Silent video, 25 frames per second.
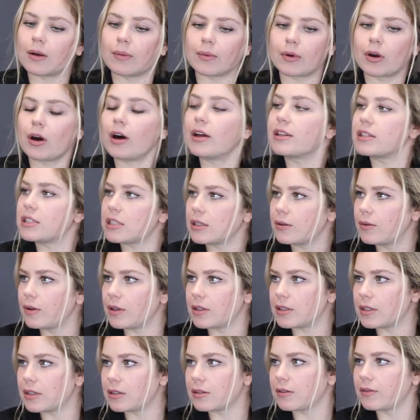
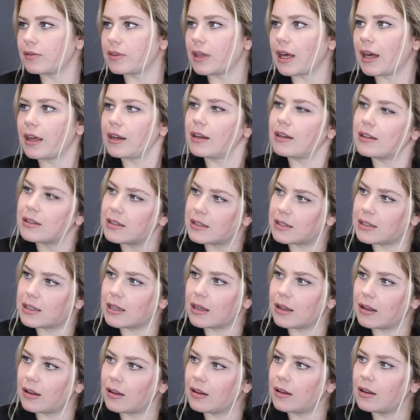consequences of that. It's
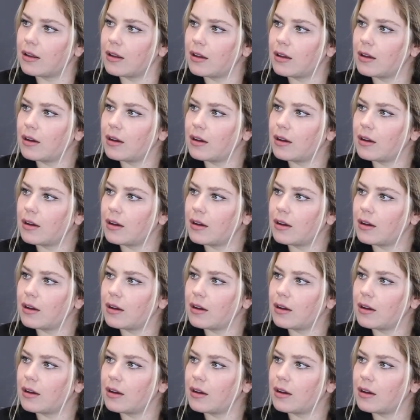still...